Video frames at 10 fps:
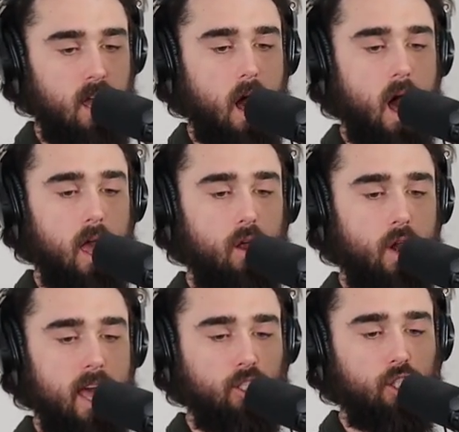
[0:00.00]
The
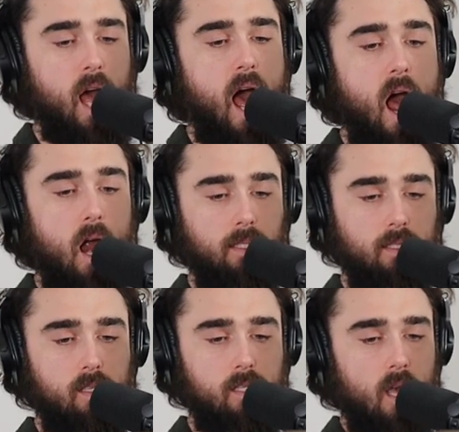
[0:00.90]
Irish
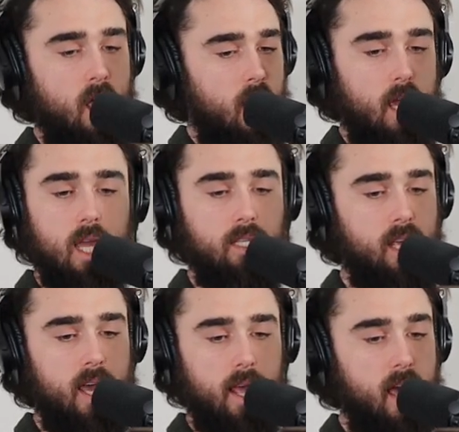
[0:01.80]
hearts
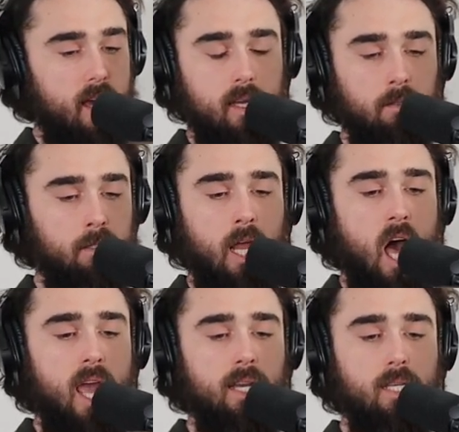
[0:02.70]
he did
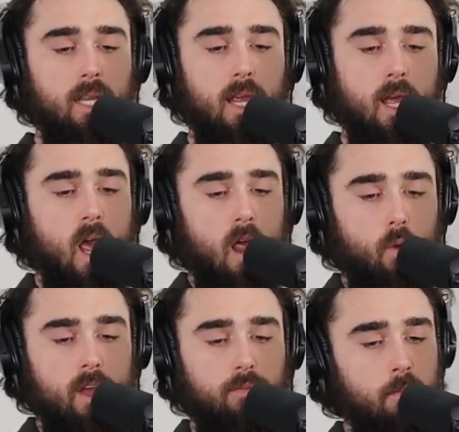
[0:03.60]
ignite
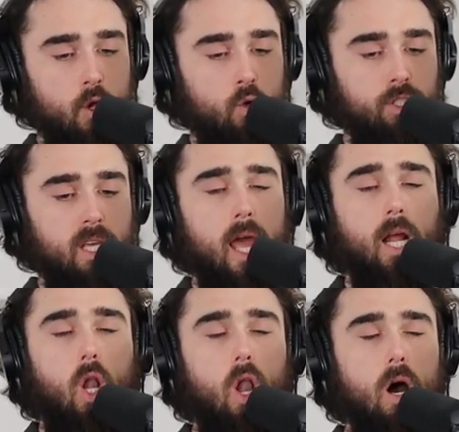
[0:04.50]
with
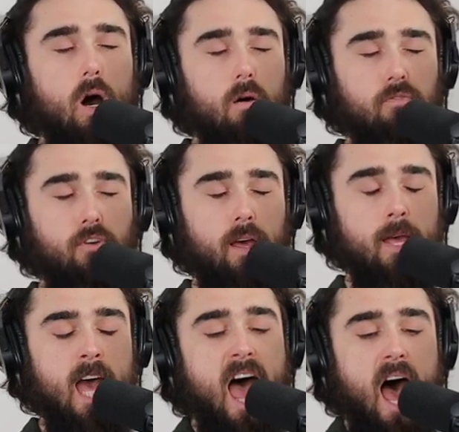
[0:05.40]
music, love,
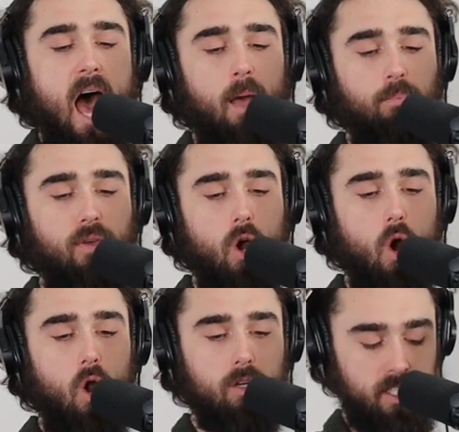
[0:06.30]
and
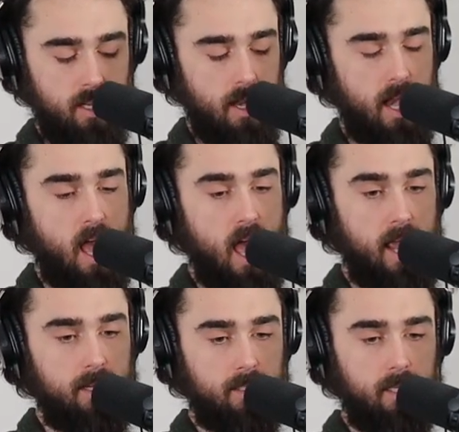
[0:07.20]
pure
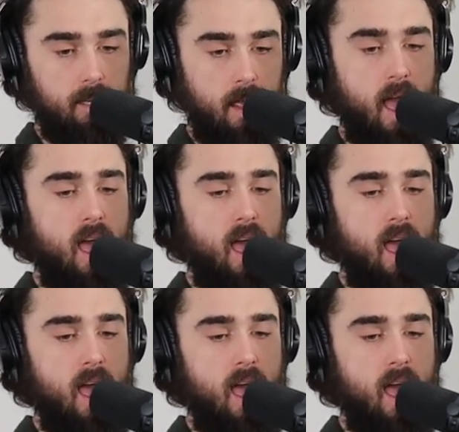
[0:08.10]
delight.